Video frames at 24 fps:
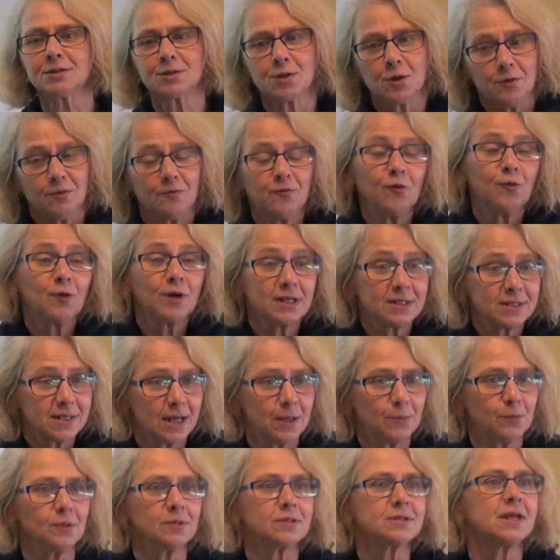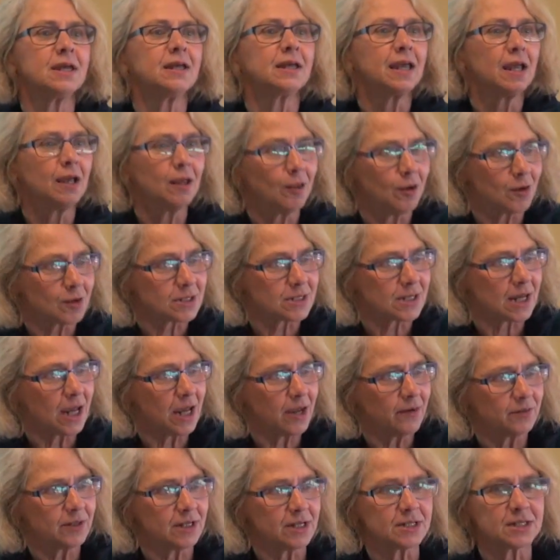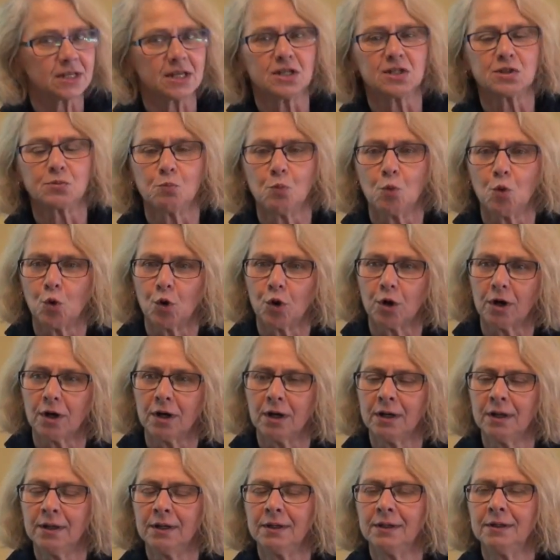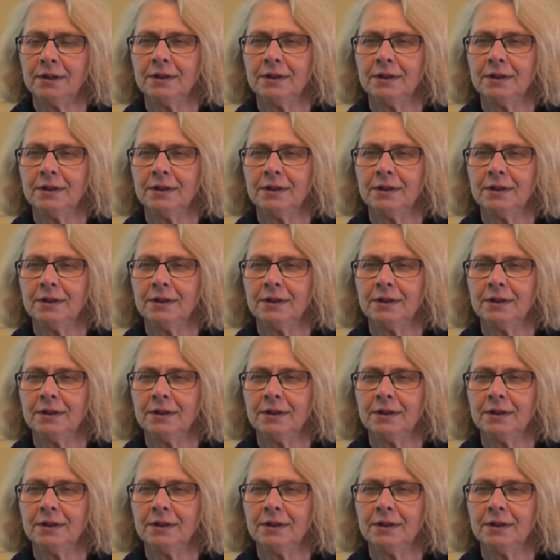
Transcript: So, for example, saying Kellogg's Nahavities is more